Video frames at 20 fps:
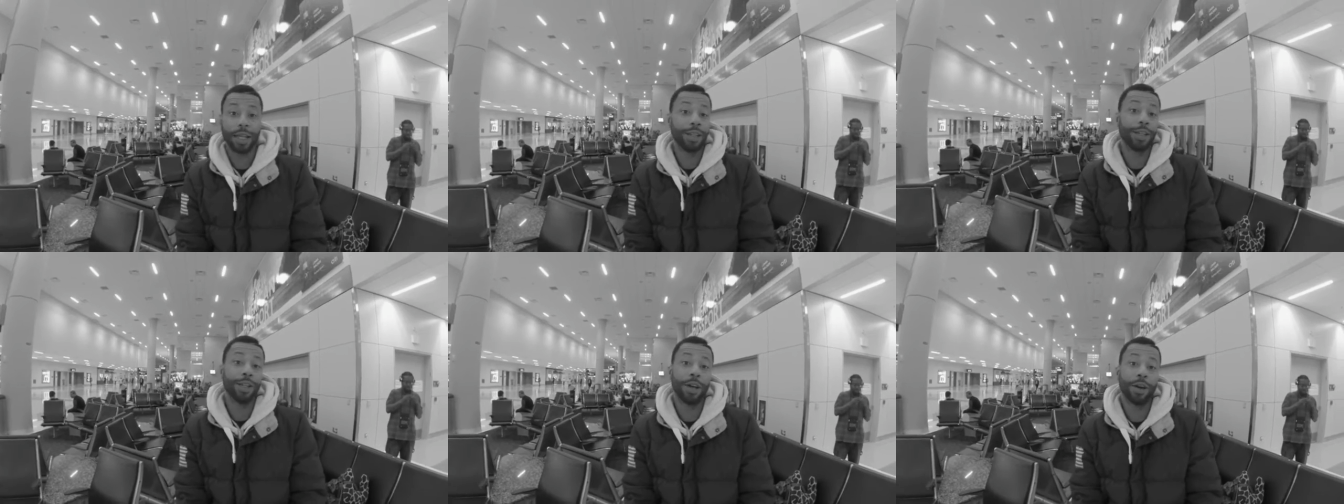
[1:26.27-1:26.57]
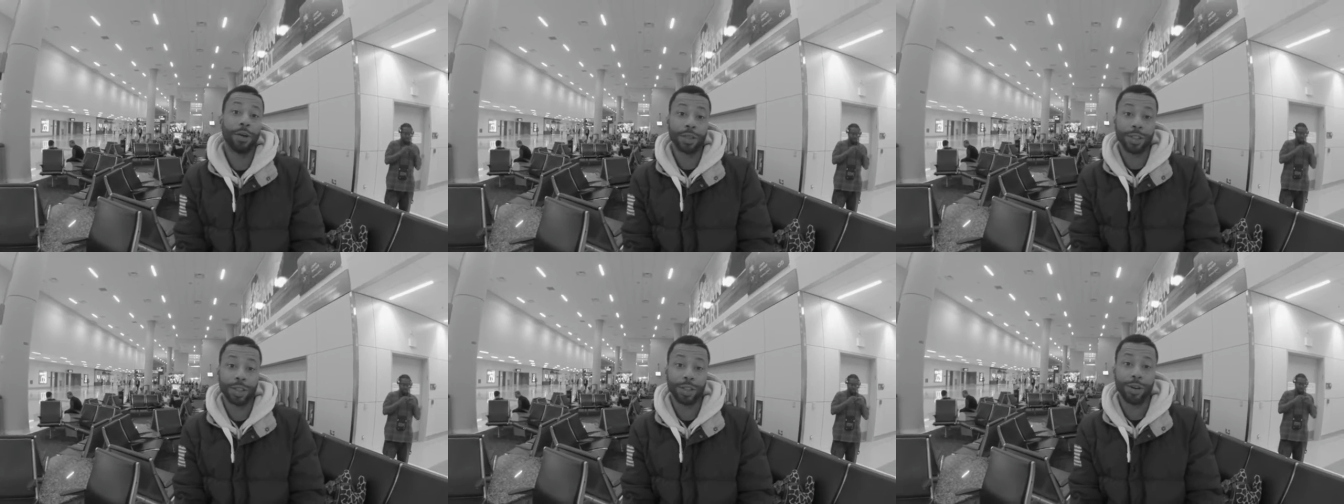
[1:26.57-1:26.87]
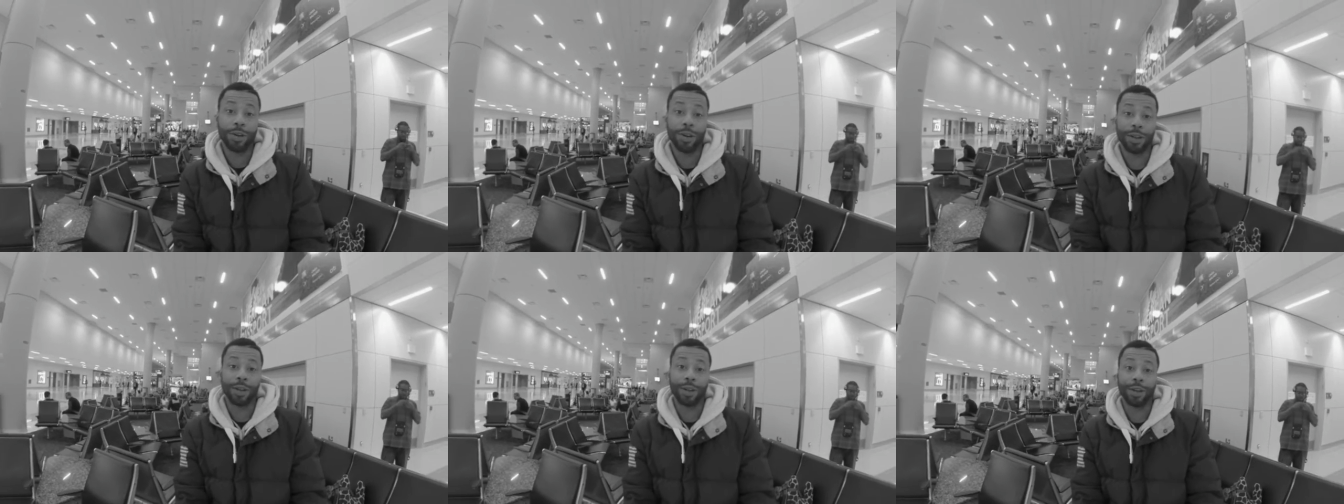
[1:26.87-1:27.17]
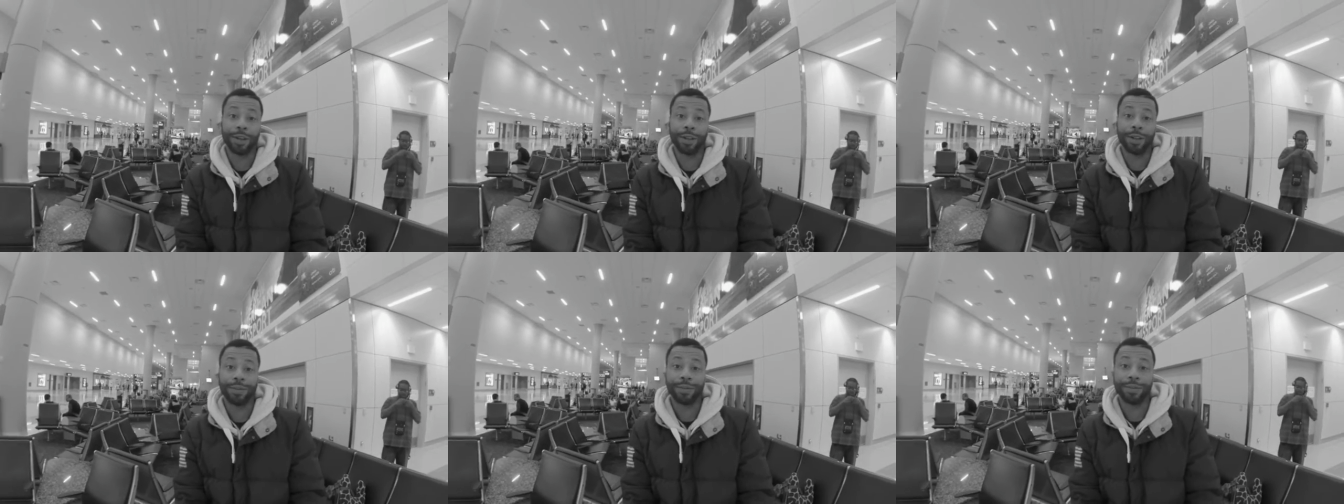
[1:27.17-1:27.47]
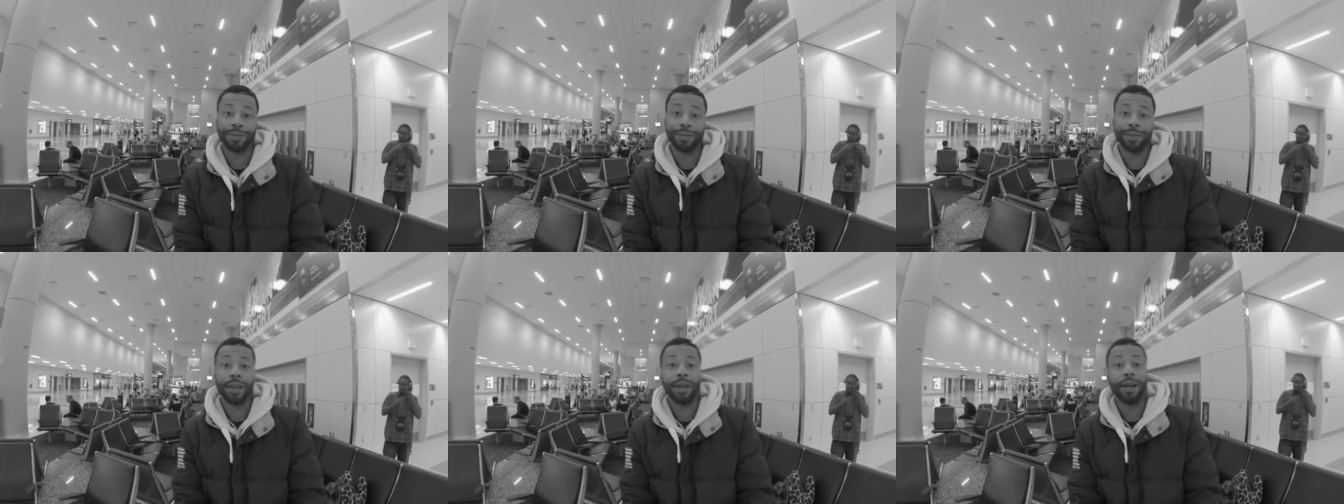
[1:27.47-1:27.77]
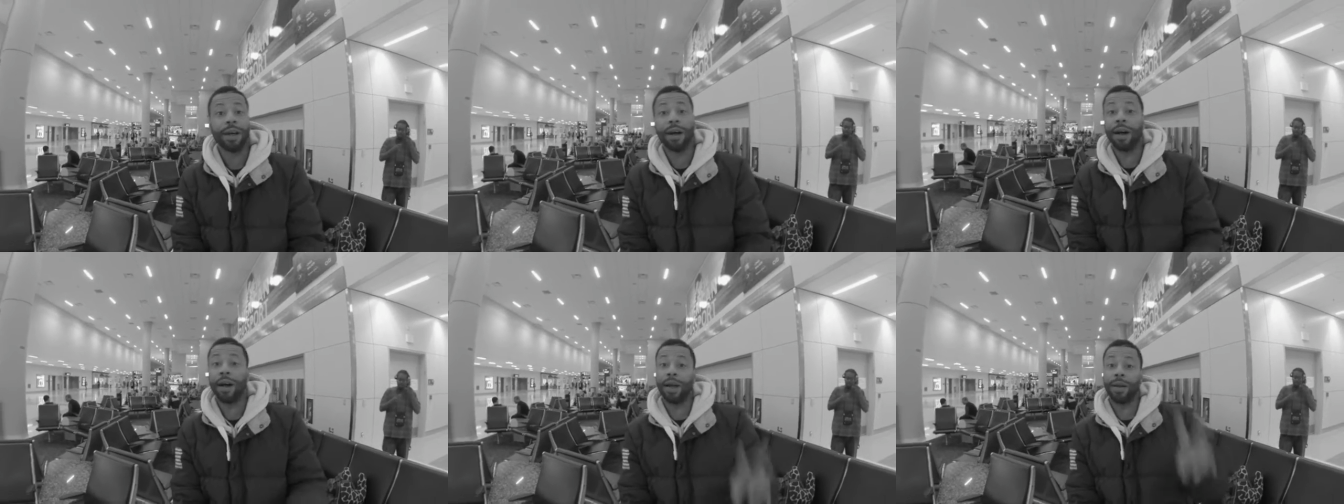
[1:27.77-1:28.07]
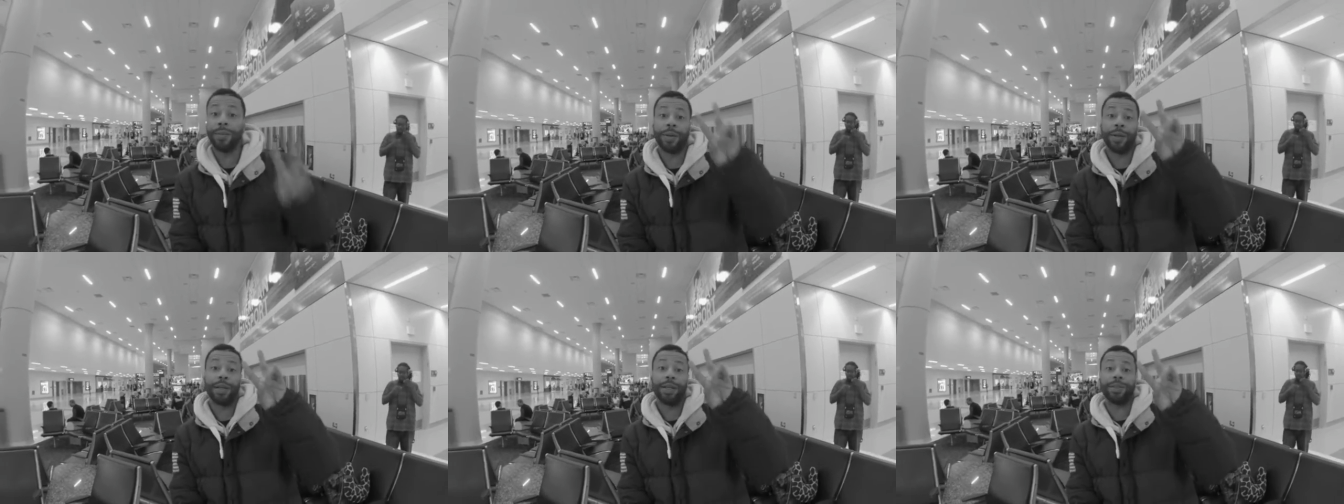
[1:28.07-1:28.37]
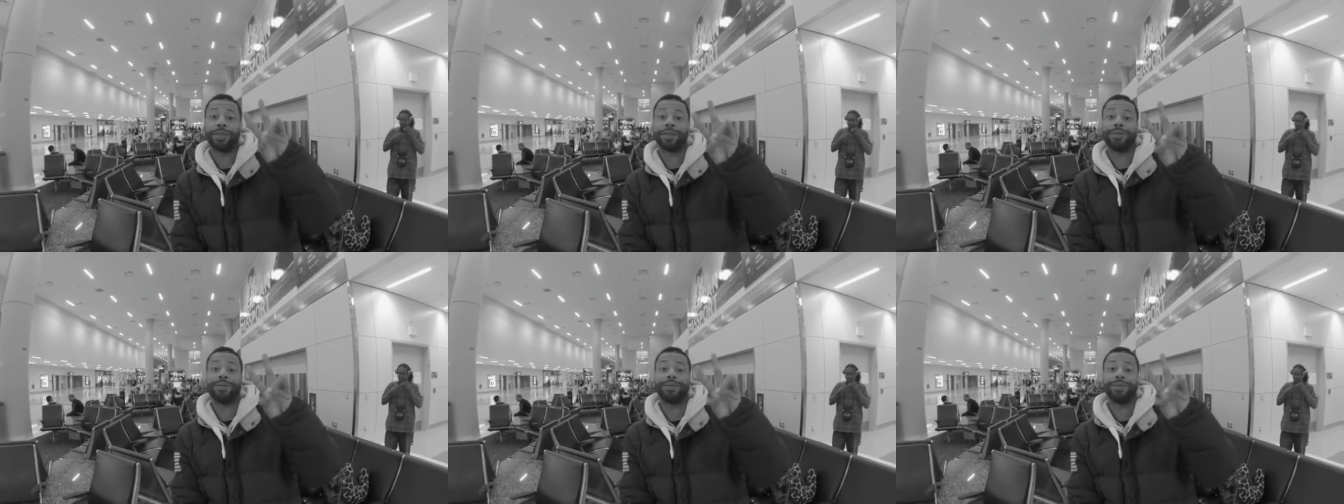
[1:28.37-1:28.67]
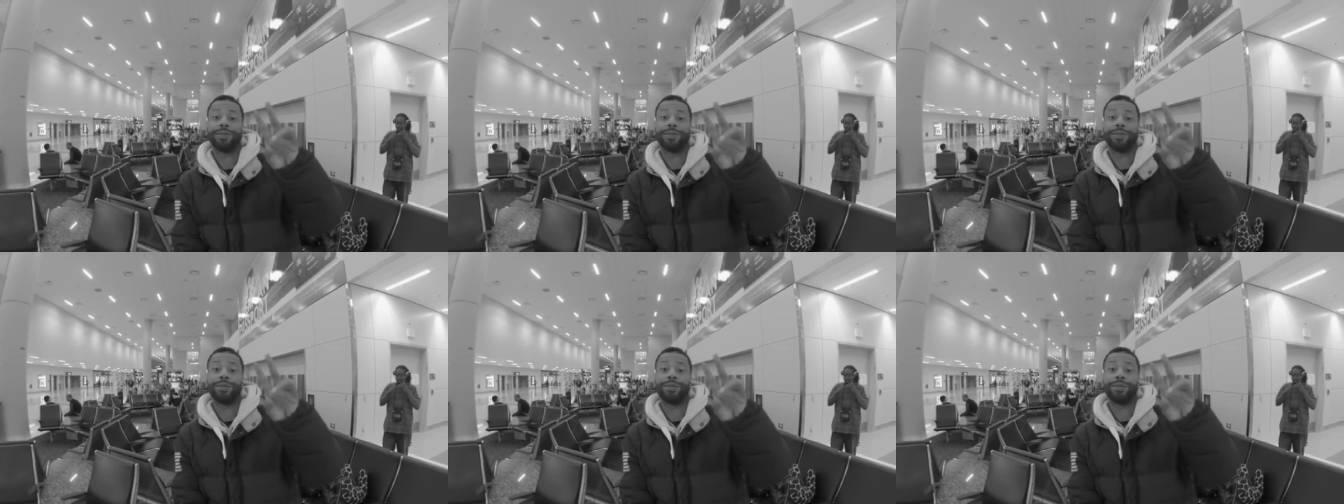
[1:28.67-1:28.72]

let you know what's going on. All right, peace.